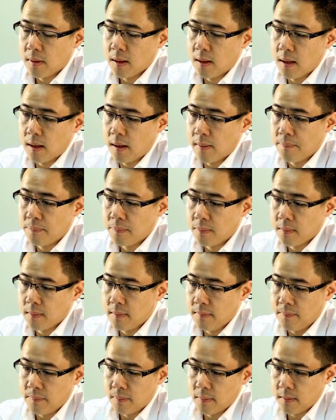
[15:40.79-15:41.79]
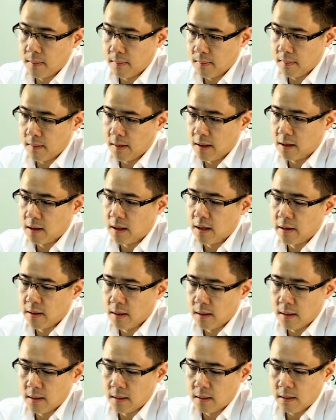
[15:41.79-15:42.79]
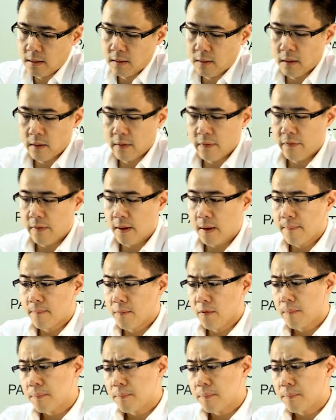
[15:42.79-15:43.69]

the lithography,